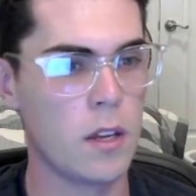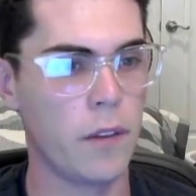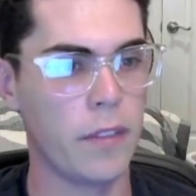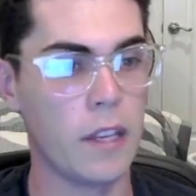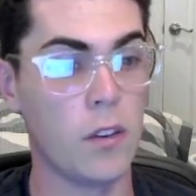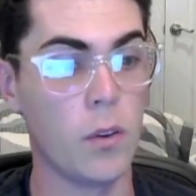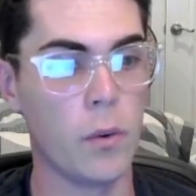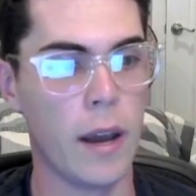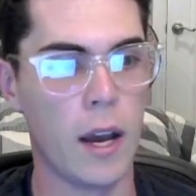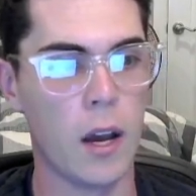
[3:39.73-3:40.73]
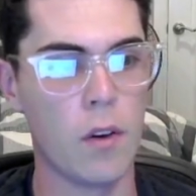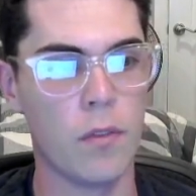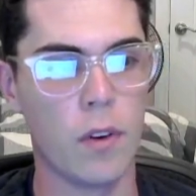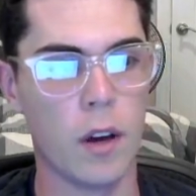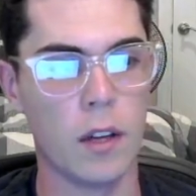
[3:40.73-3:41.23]
if they do
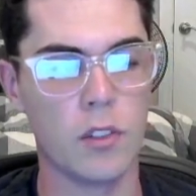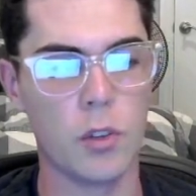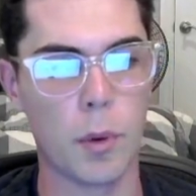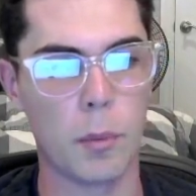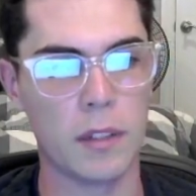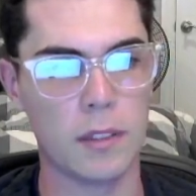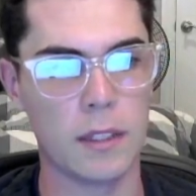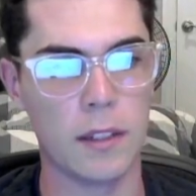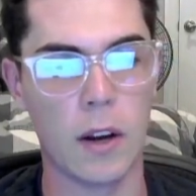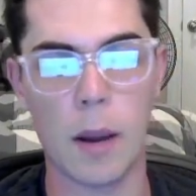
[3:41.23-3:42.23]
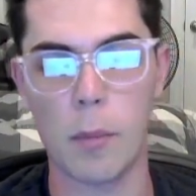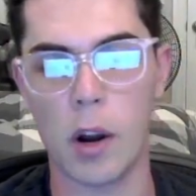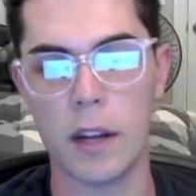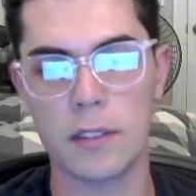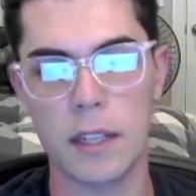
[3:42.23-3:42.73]
have a tumor present in their
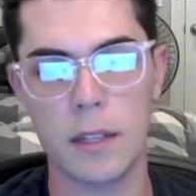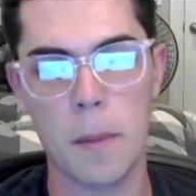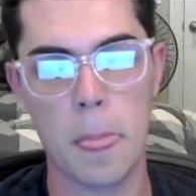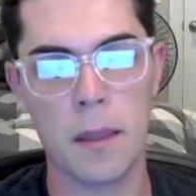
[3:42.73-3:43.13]
MRI scan.